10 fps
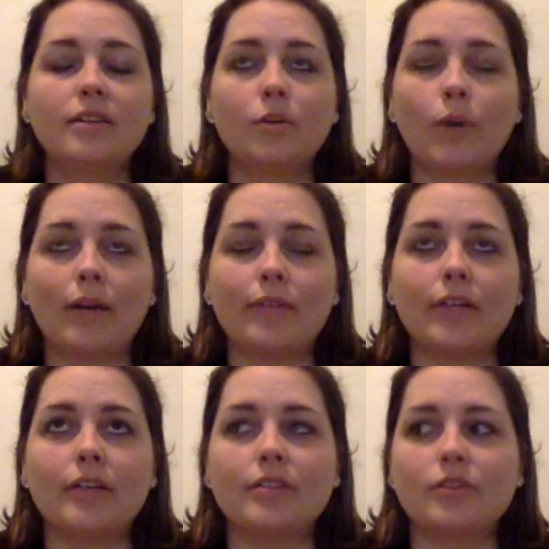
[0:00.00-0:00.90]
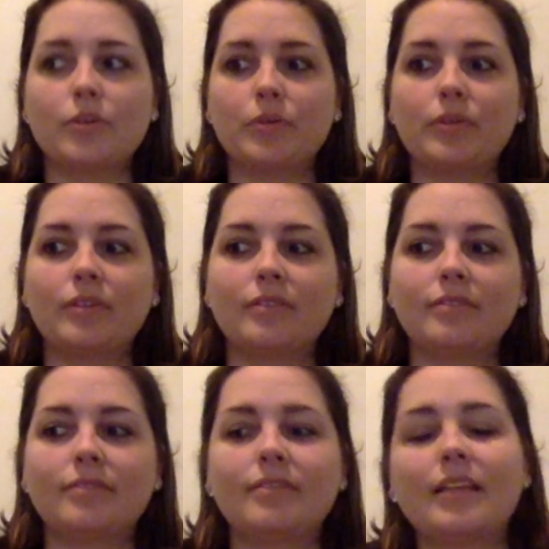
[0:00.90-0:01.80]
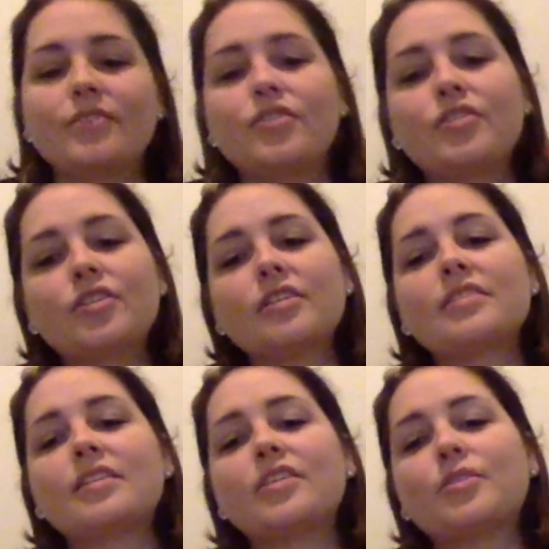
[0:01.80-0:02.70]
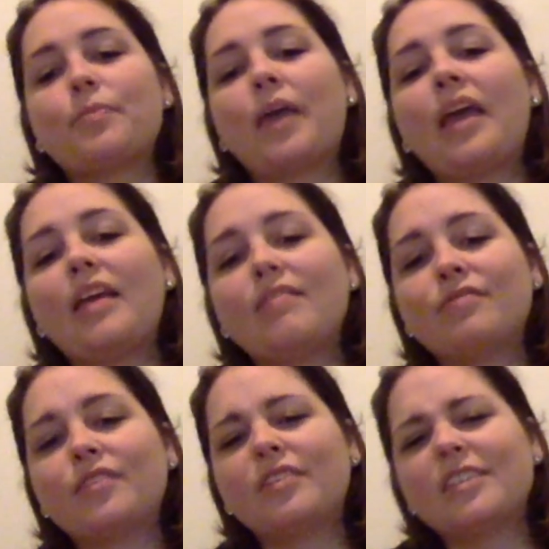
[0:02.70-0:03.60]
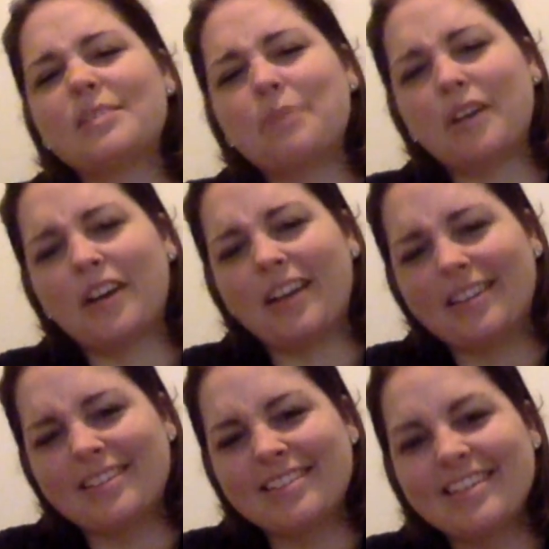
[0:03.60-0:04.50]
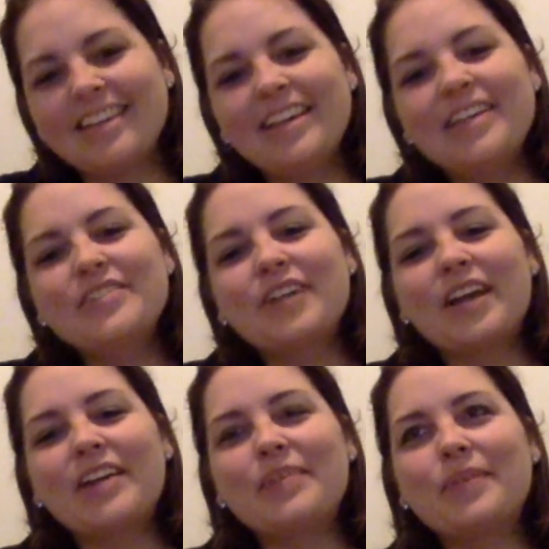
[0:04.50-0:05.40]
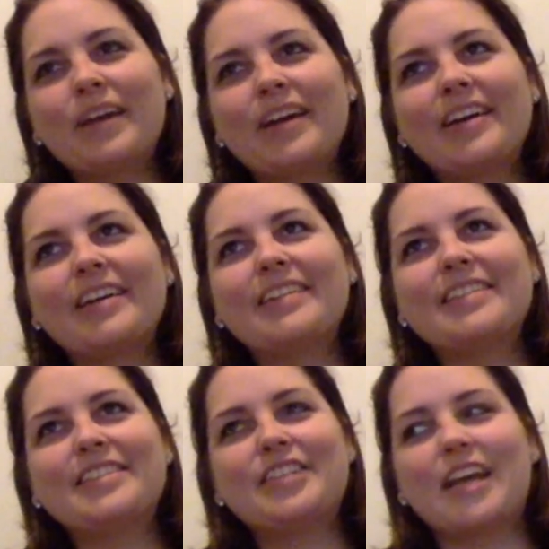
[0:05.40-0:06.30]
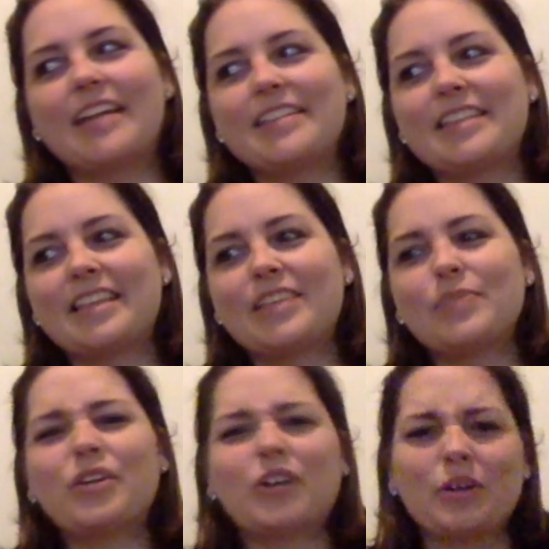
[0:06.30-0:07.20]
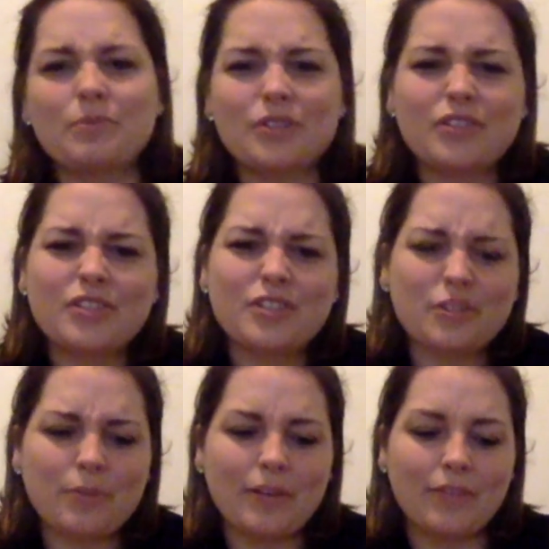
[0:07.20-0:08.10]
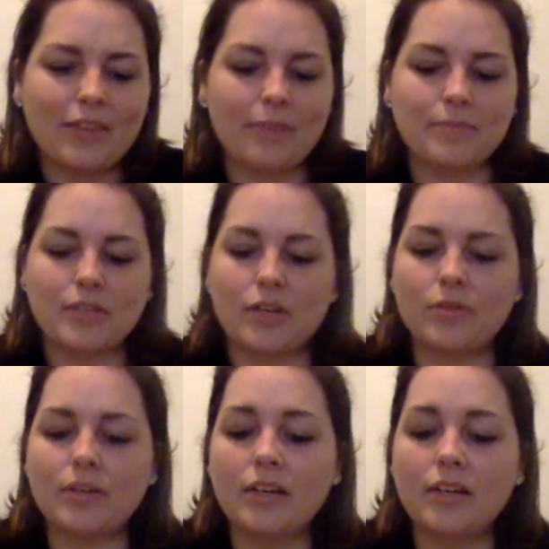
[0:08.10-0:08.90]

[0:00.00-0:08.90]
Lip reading: whatever, and so that's just such a painful experience trying to wear jackets and things when your arms are just too big for them. So,